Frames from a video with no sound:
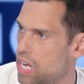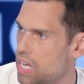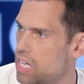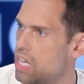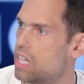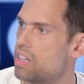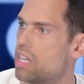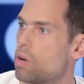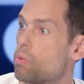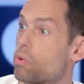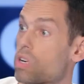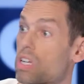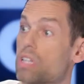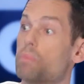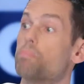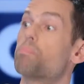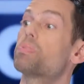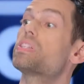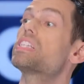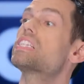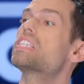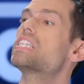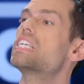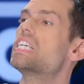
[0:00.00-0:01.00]
right? And that were
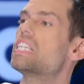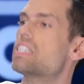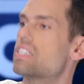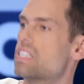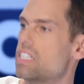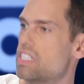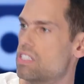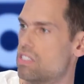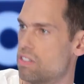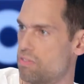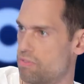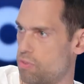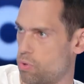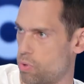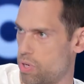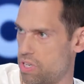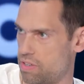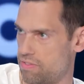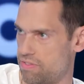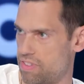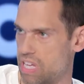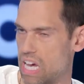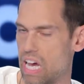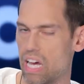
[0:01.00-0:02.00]
completely
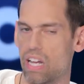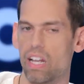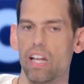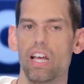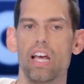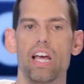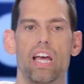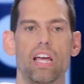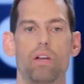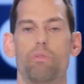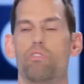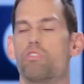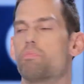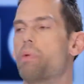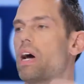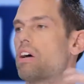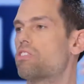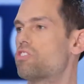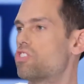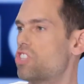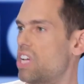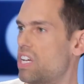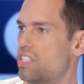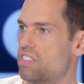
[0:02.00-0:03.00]
devoid of that. And it was
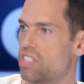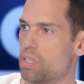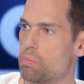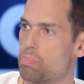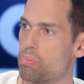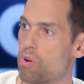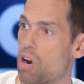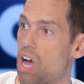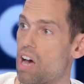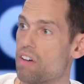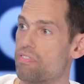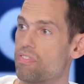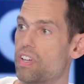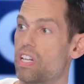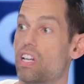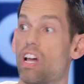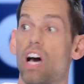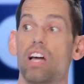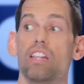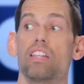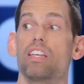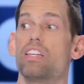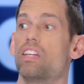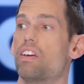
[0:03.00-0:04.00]
about chasing profit.
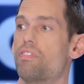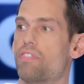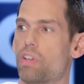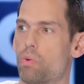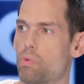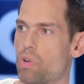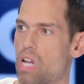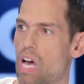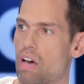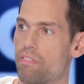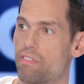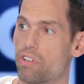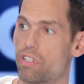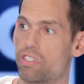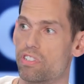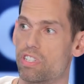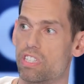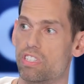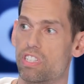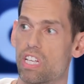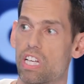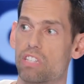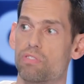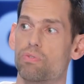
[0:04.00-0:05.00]
And oddly enough, they were not very
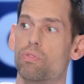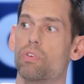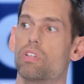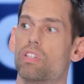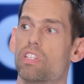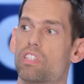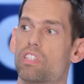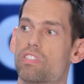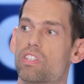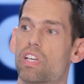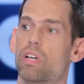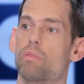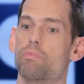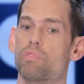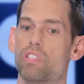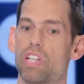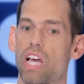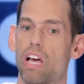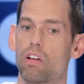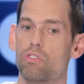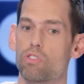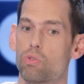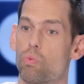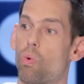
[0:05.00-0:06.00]
successful. And this comes
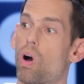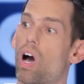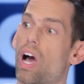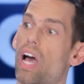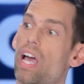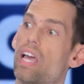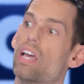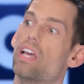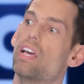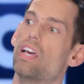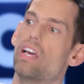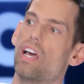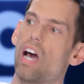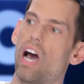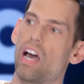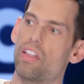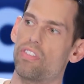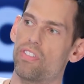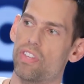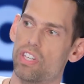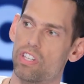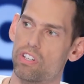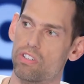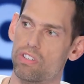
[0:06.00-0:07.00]
down to why I
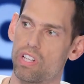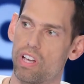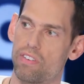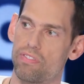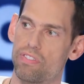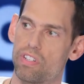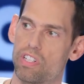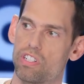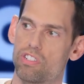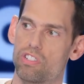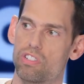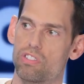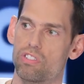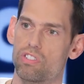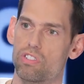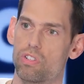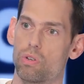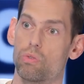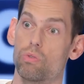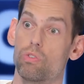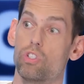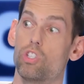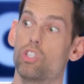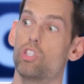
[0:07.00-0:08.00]
think your definition is
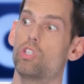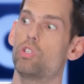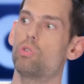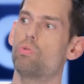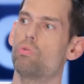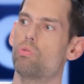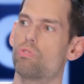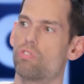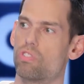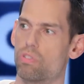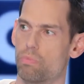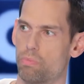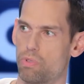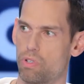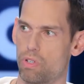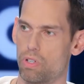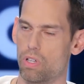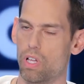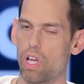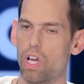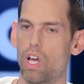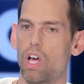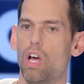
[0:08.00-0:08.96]
so usable.